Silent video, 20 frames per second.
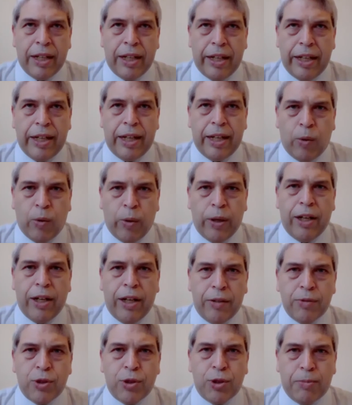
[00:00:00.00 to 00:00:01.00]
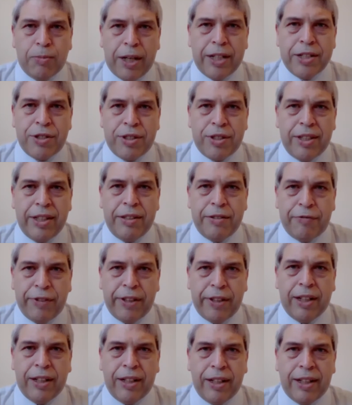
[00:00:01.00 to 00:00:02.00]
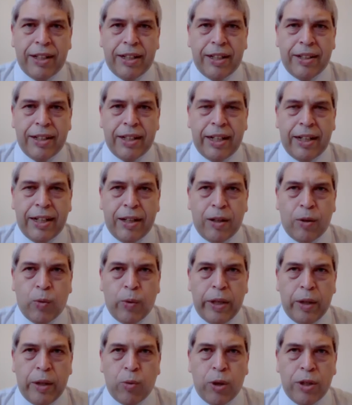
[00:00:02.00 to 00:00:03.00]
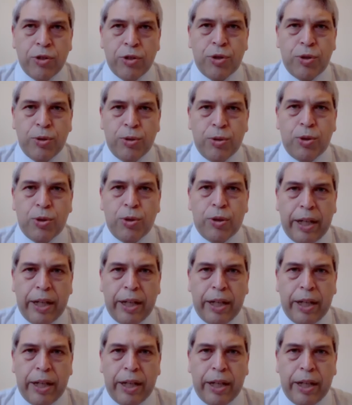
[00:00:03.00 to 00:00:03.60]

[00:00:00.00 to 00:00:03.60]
we love too much this field and we want to